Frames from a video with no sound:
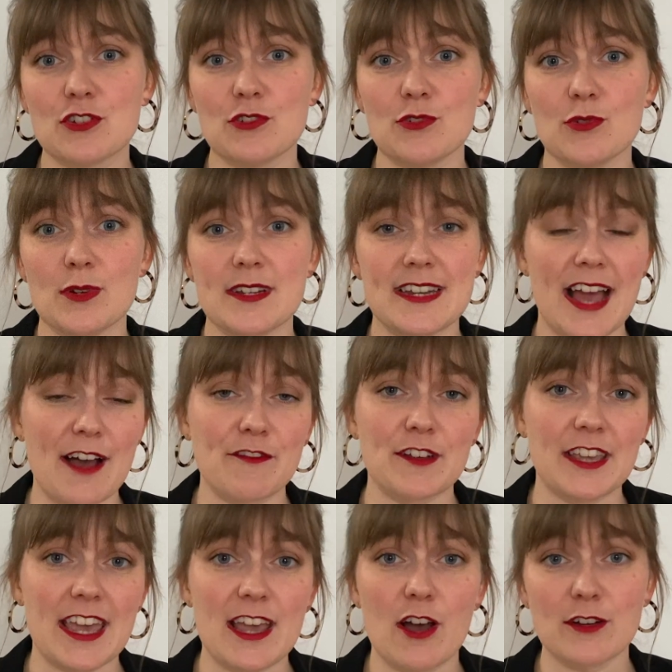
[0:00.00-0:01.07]
to
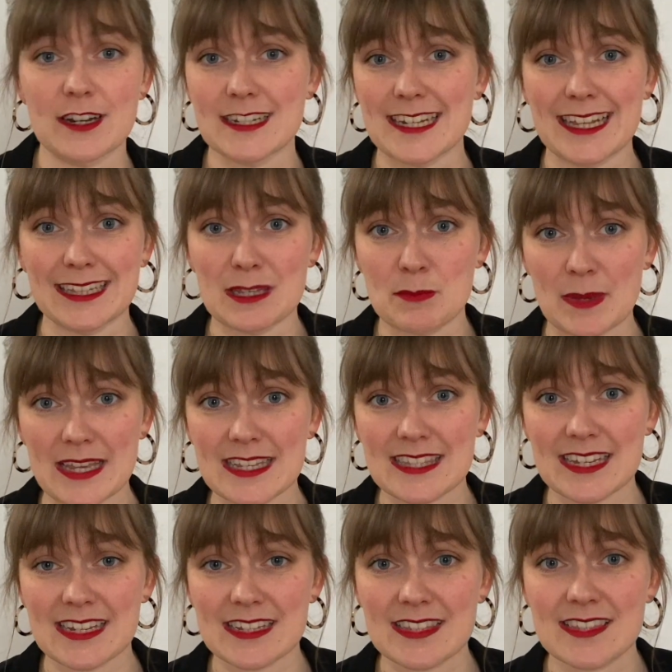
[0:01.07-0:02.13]
navigate on a daily
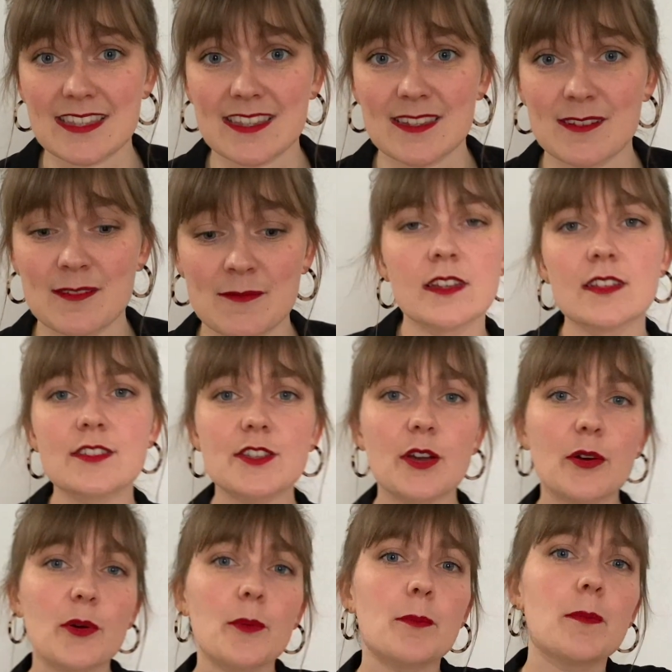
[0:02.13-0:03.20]
basis.
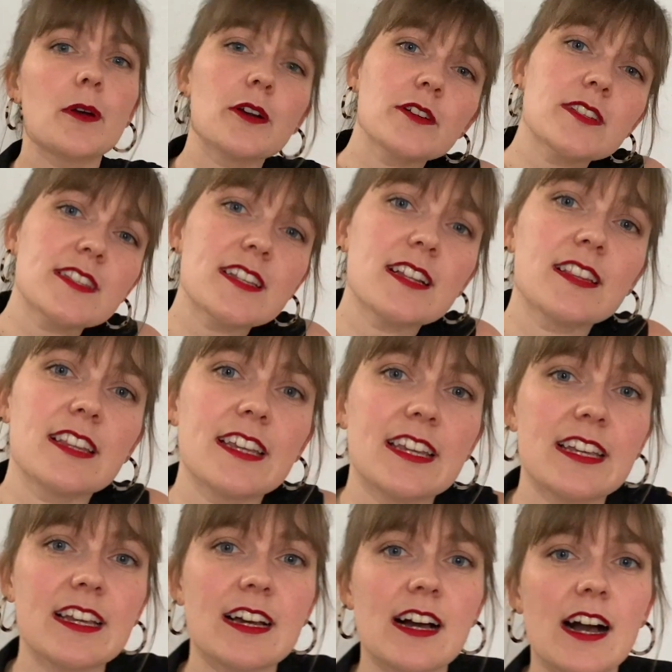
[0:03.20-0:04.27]
So
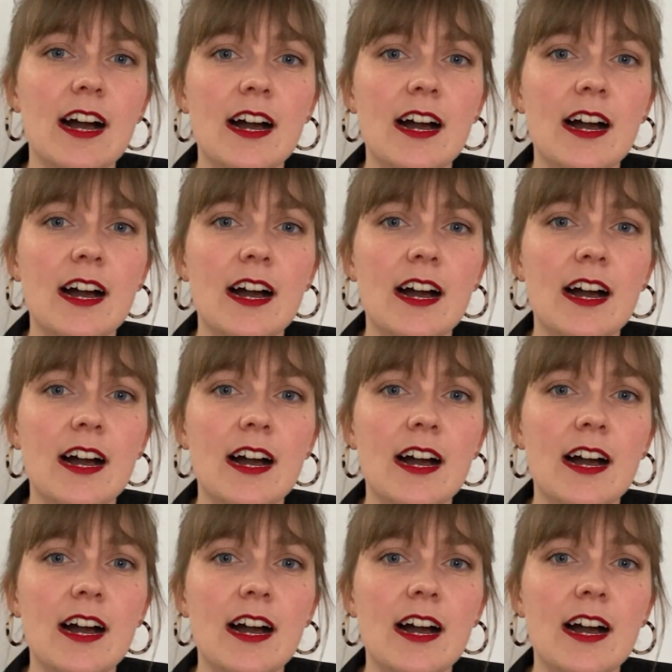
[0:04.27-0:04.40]
personally,